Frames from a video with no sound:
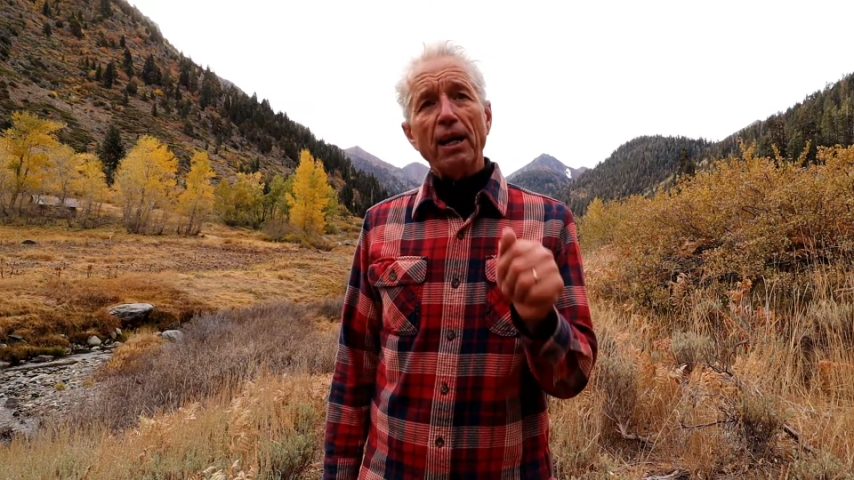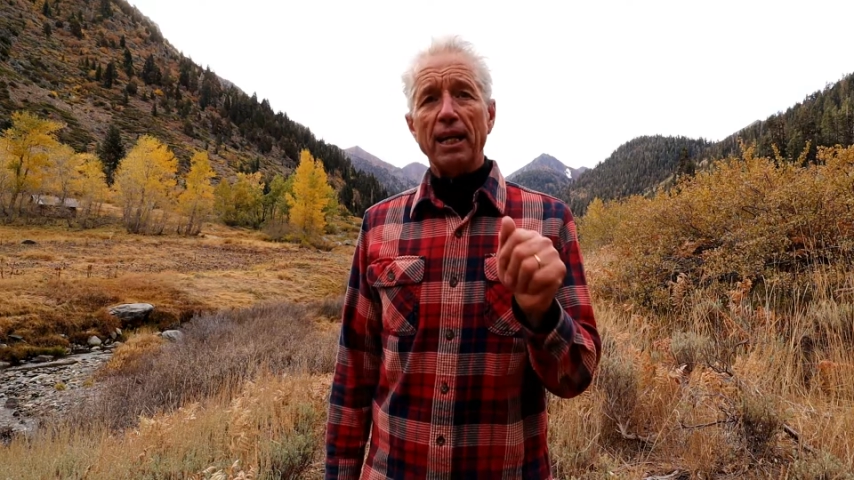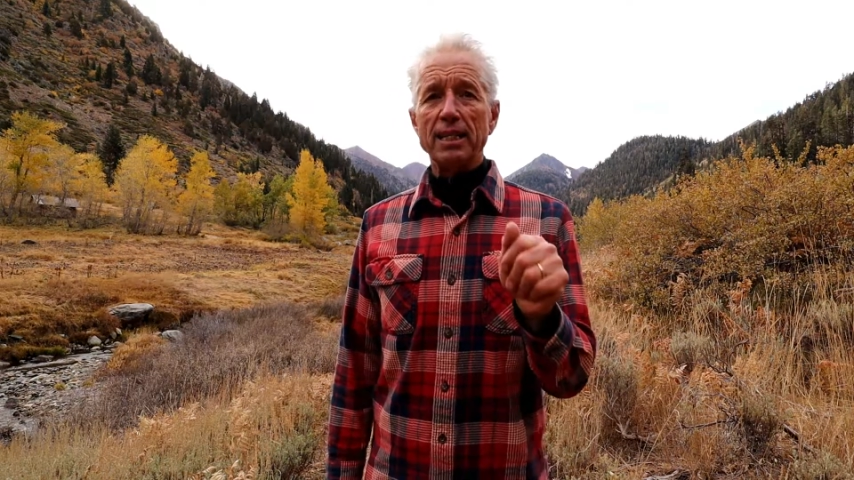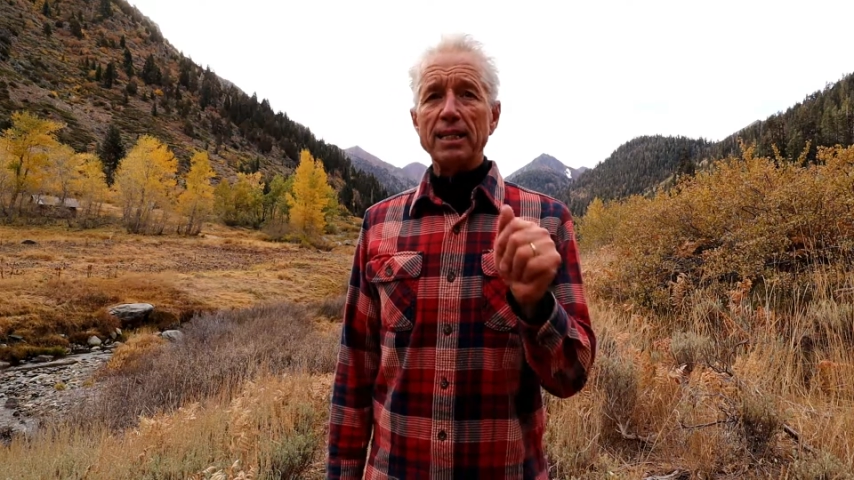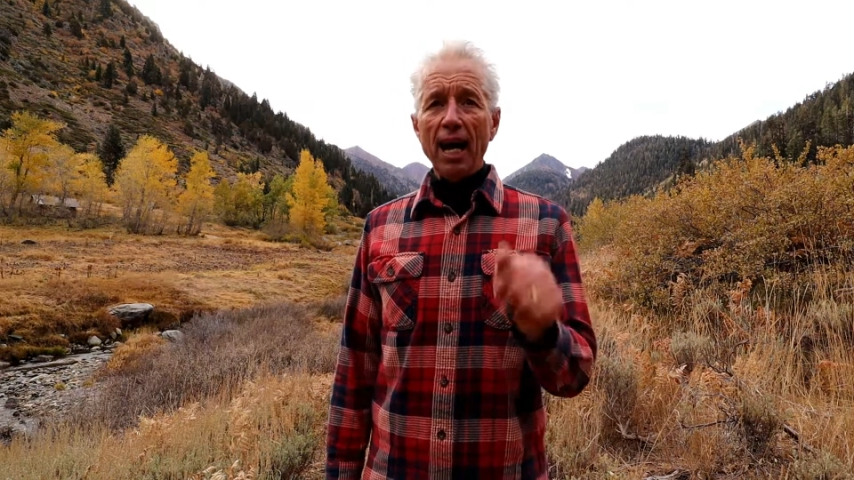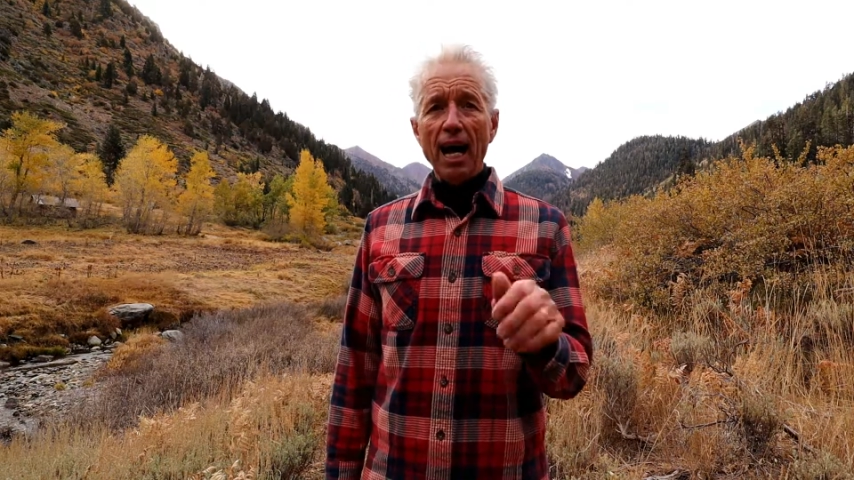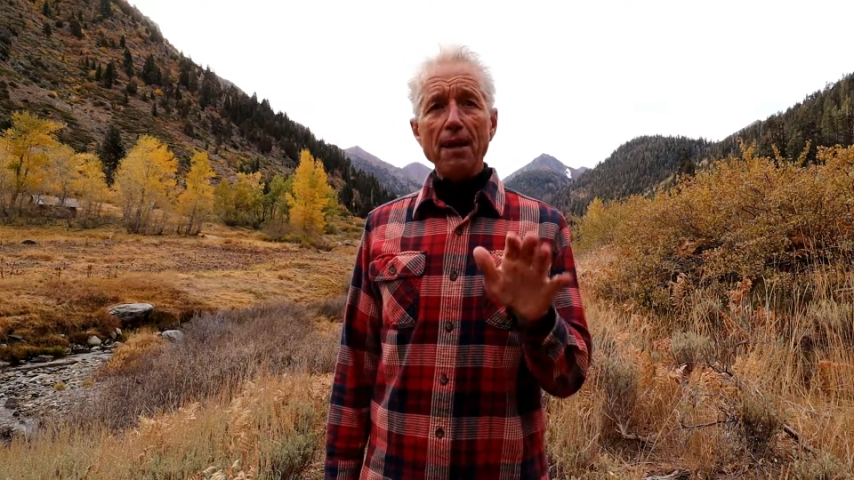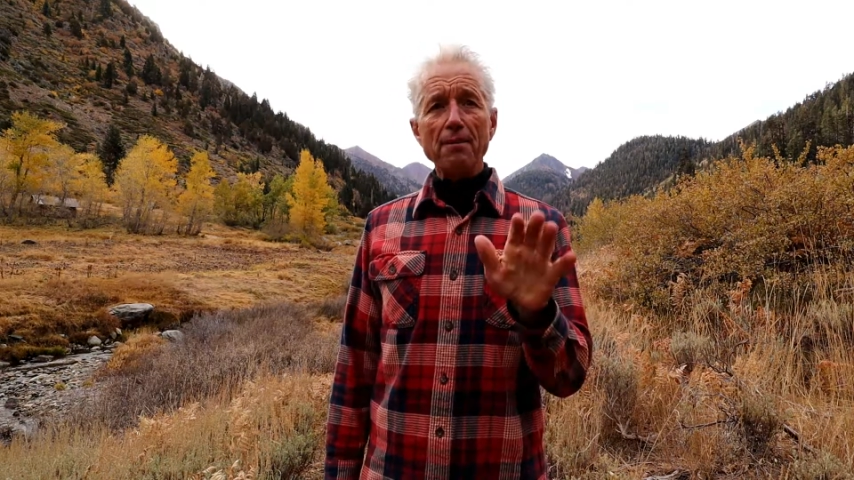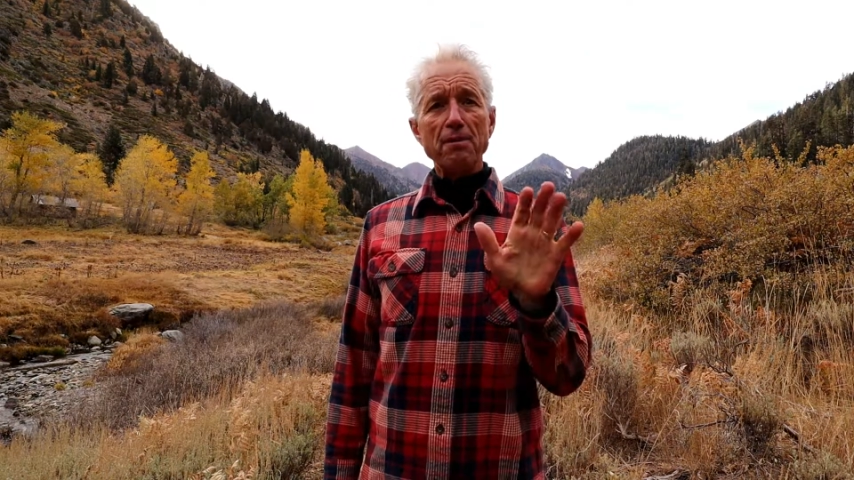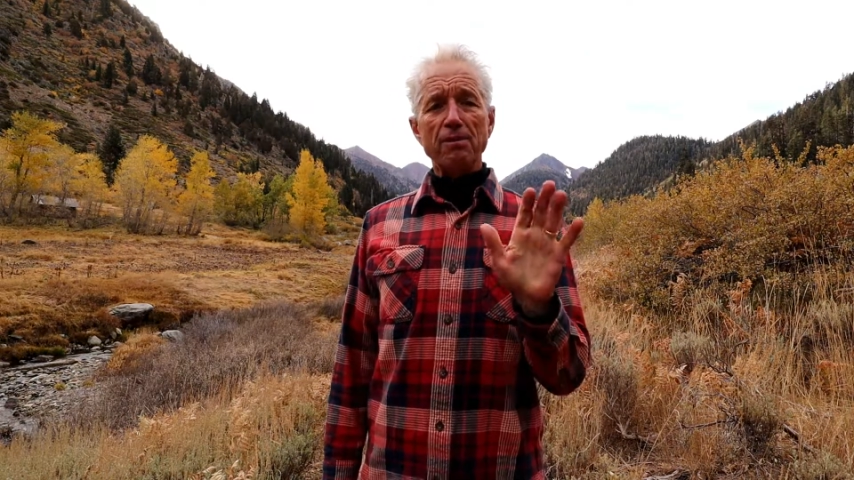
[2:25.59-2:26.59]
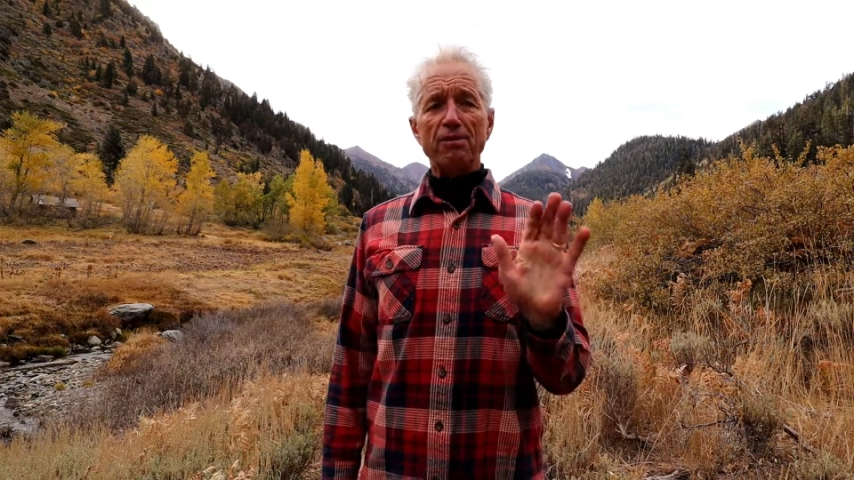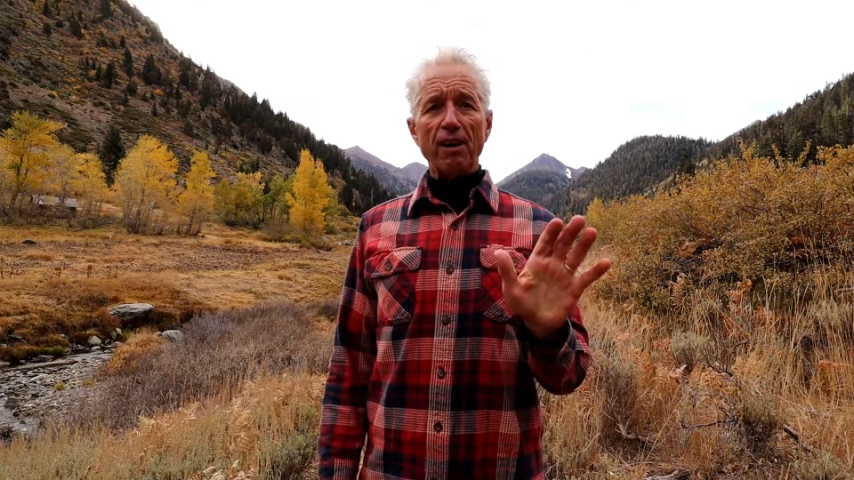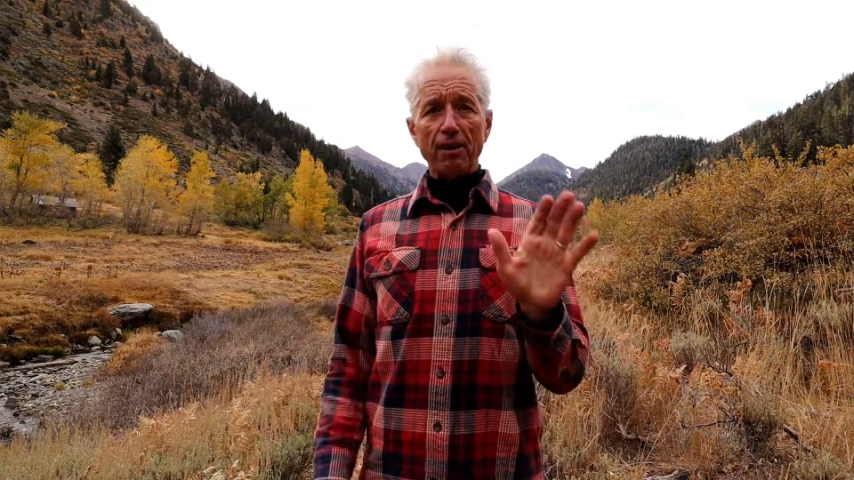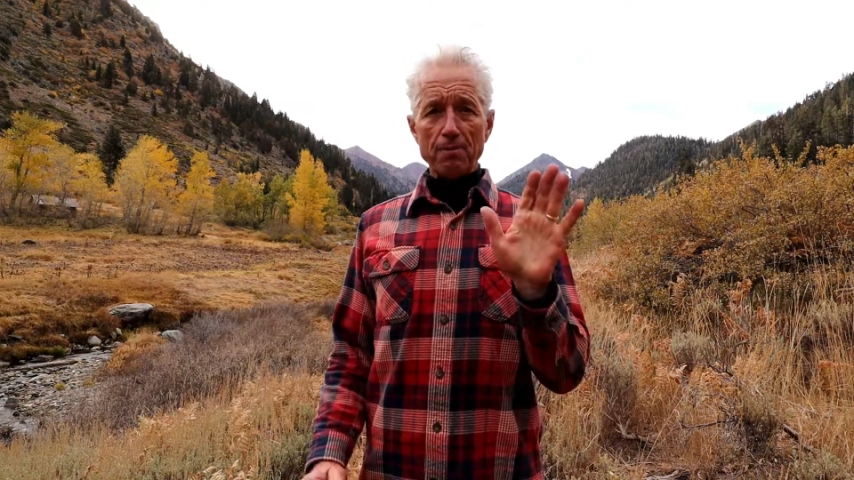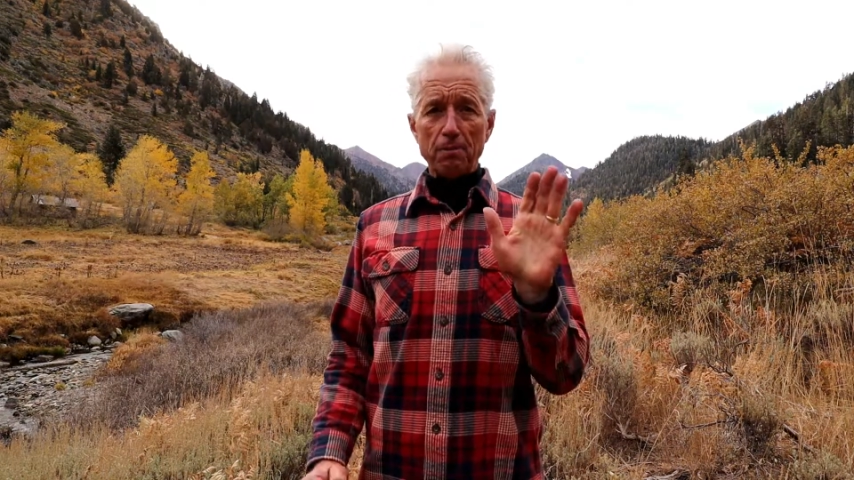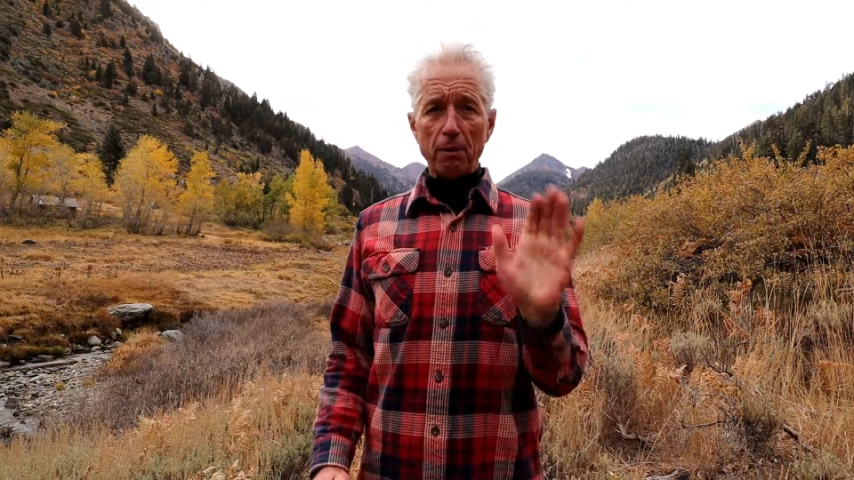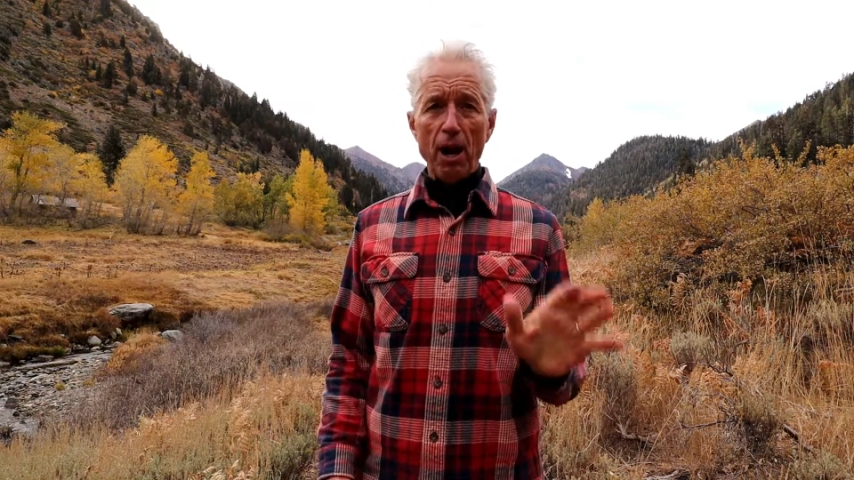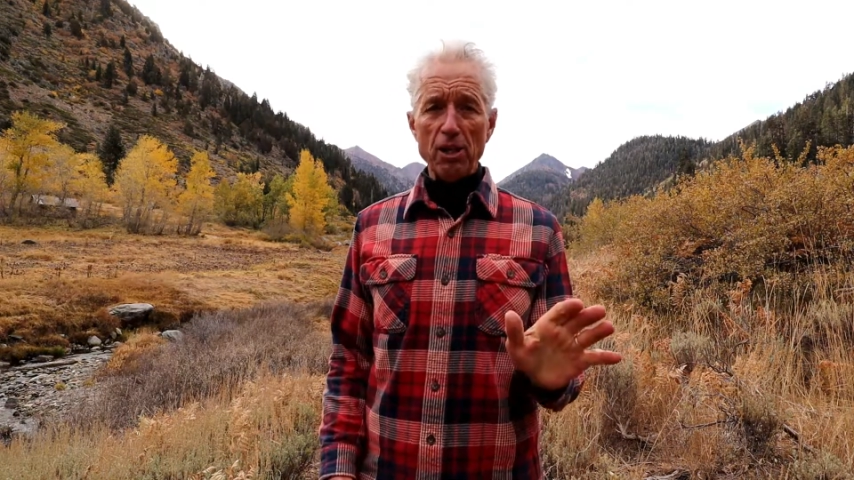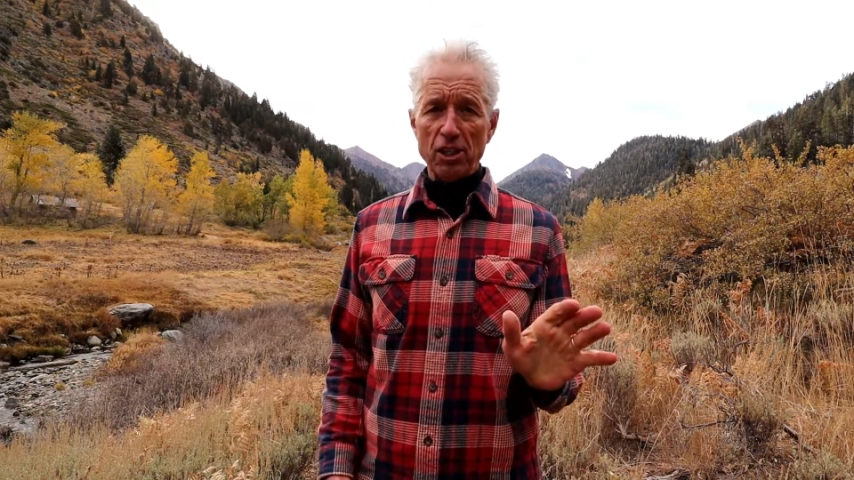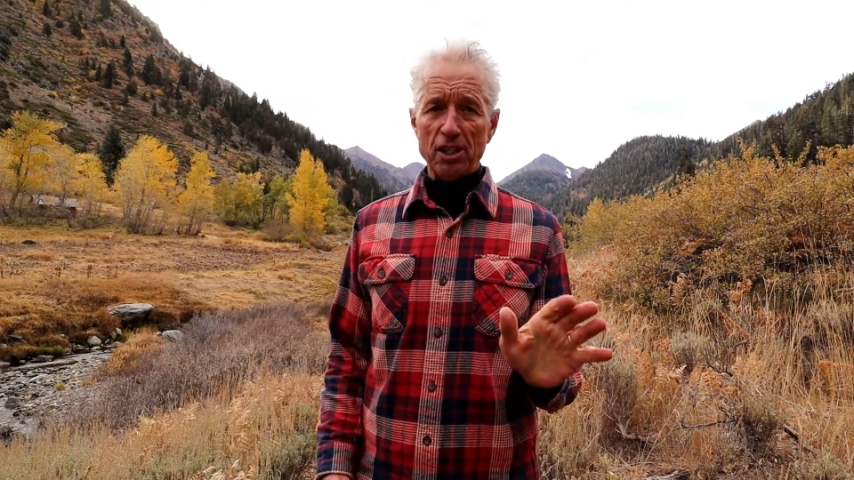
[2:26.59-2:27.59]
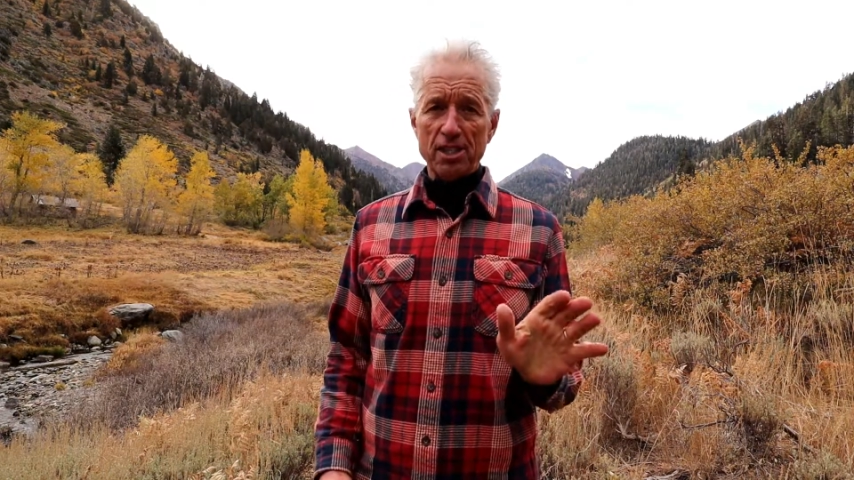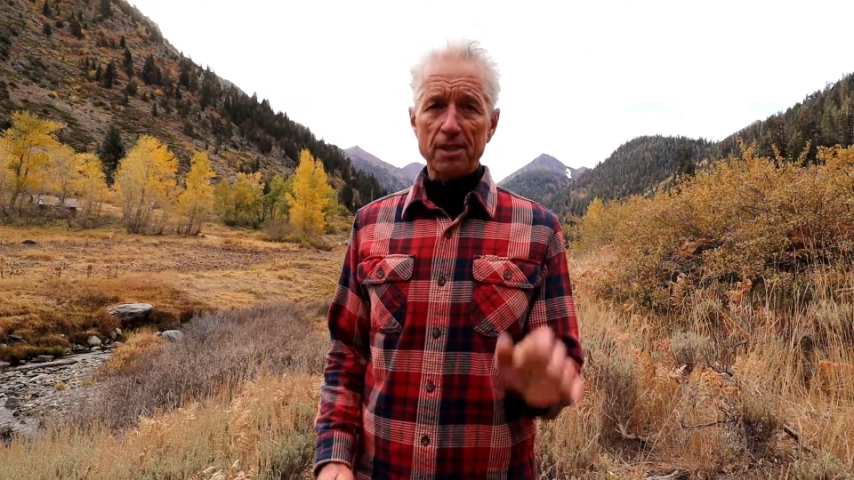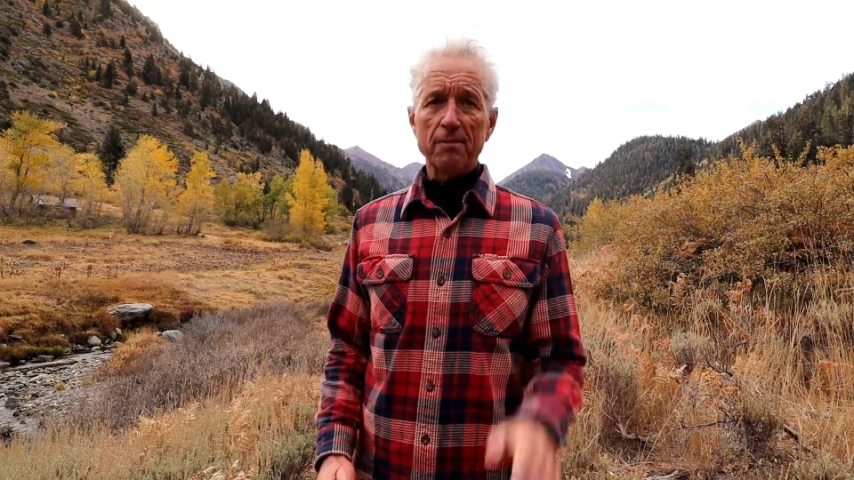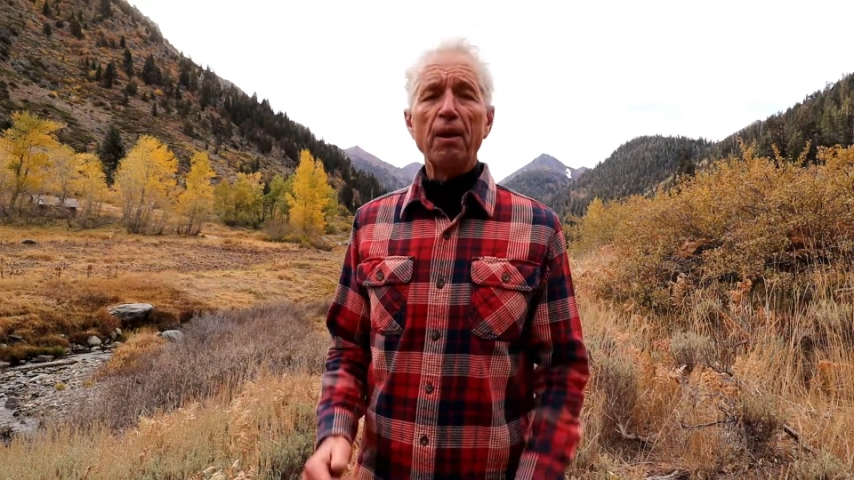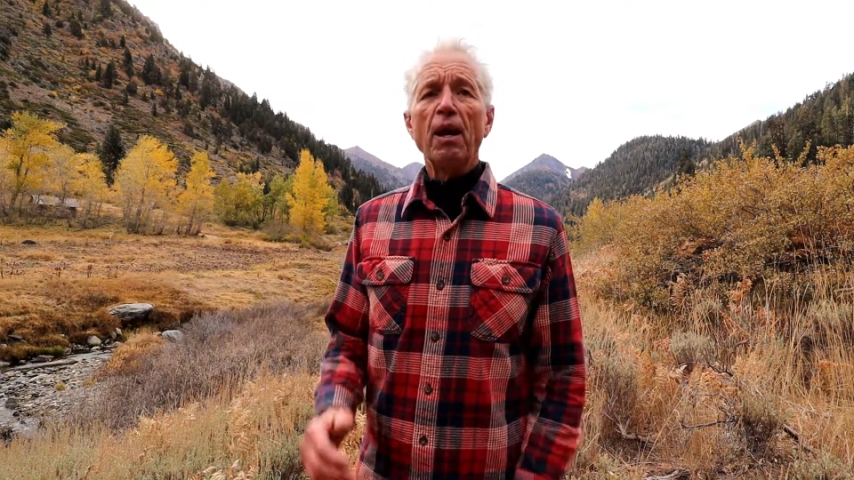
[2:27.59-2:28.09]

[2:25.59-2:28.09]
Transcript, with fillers: And time is very precious.